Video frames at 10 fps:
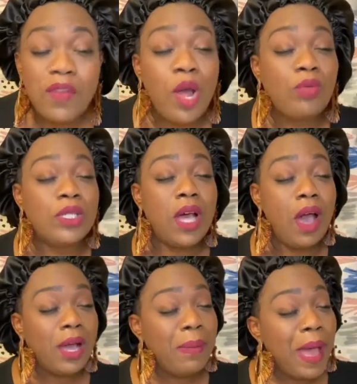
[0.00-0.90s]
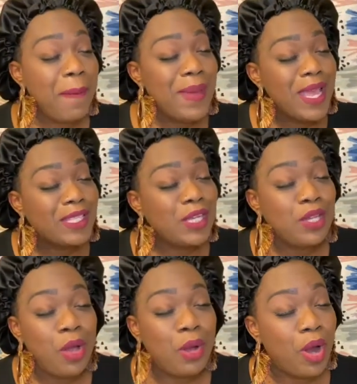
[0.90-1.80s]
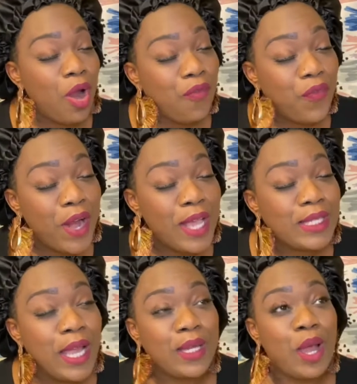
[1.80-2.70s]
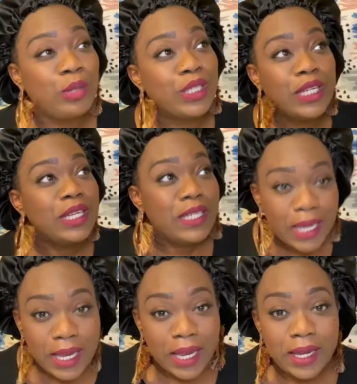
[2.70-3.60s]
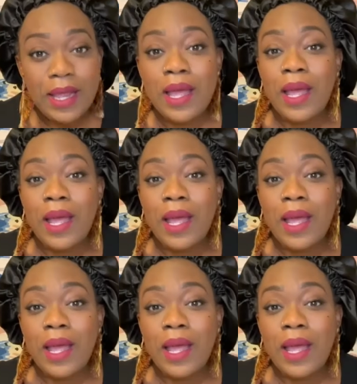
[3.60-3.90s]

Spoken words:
Don't talk about me to your girlfriends like, no, she did it.